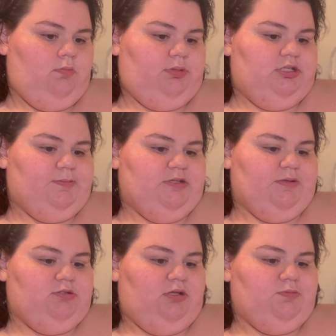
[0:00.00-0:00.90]
Please, please,
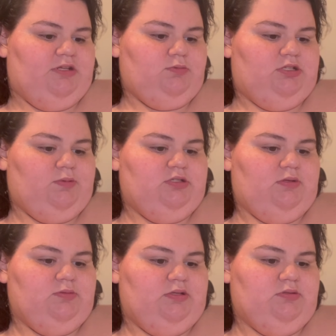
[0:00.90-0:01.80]
please, please, please, please,
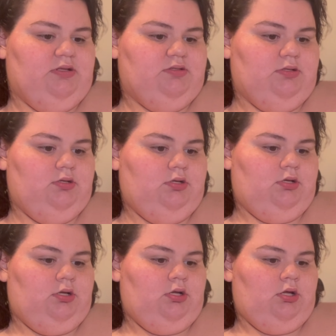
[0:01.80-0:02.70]
please, please, please,
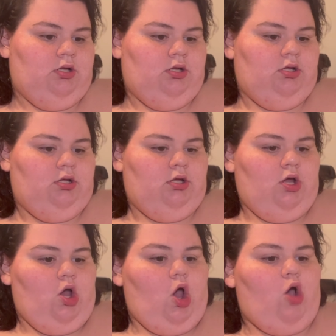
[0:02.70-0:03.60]

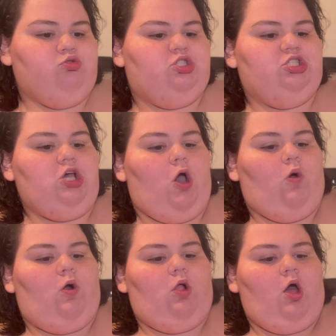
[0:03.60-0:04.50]
Oh,
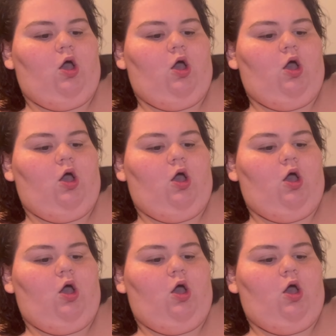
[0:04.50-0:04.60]
so cool